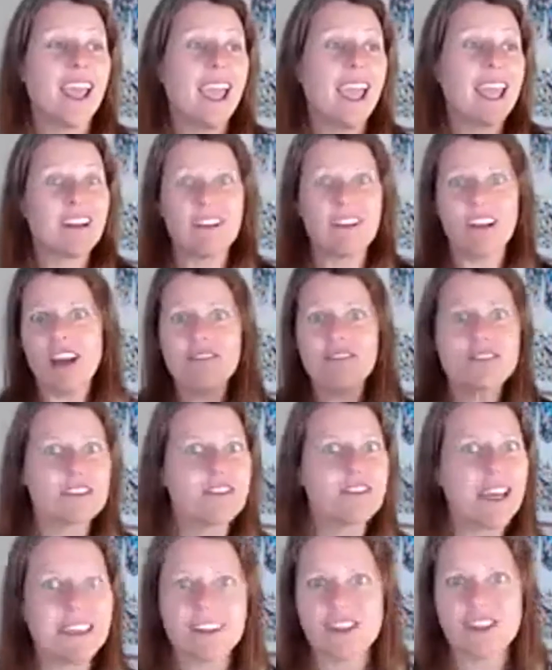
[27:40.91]
and loads of
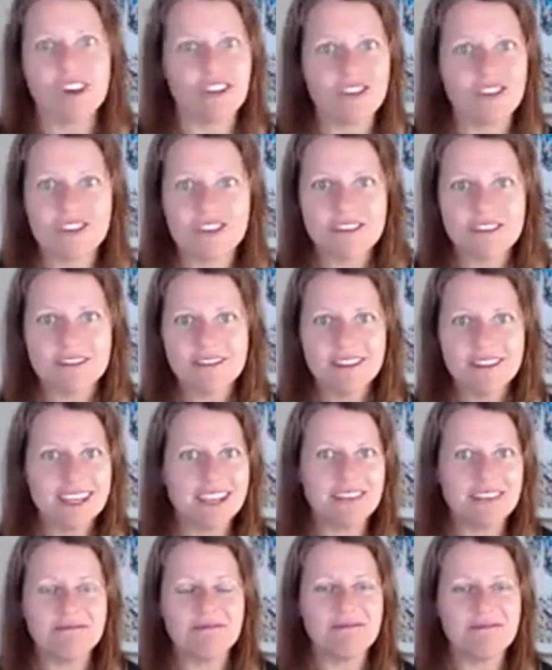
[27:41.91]
other dogs
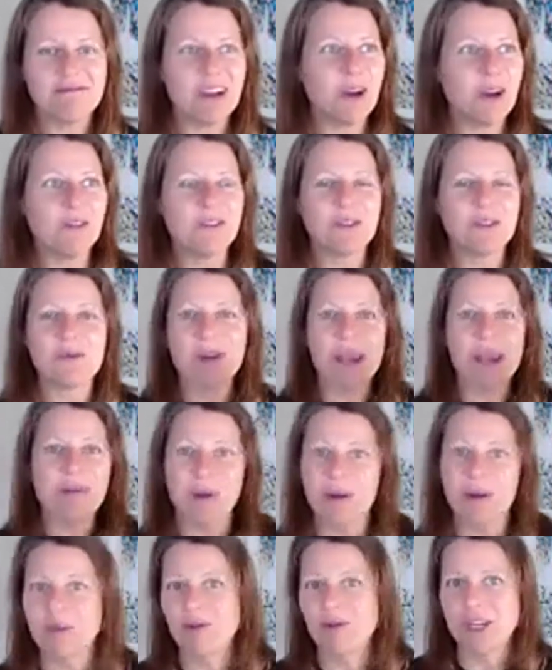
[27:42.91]
in over the
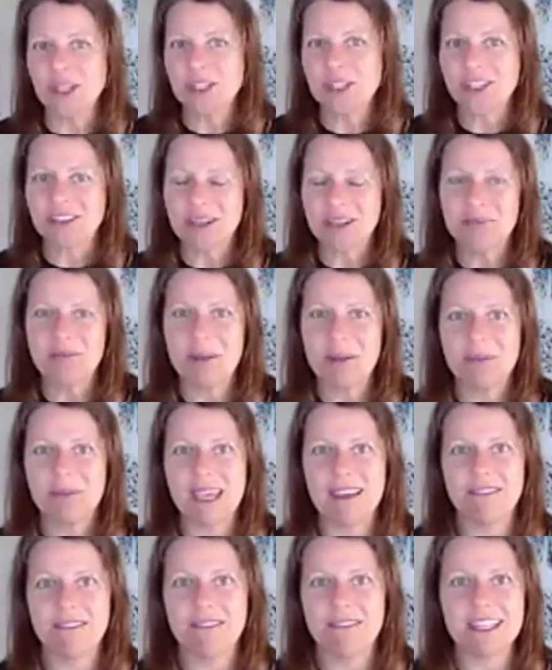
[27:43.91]
Rainbow Bridge in puppy
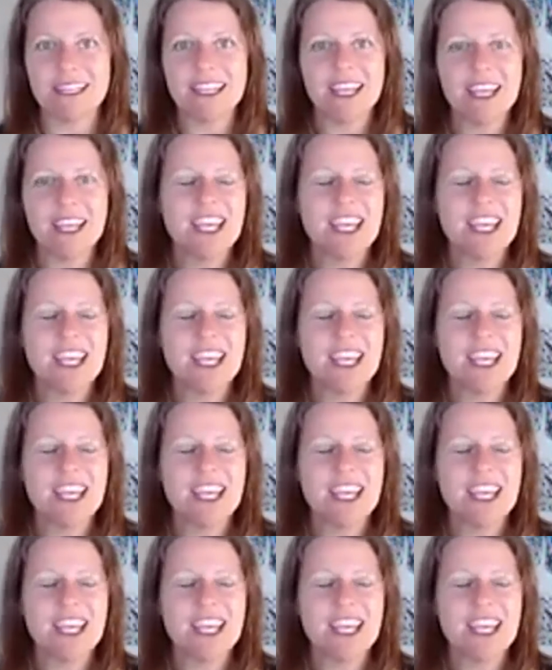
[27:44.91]
heaven.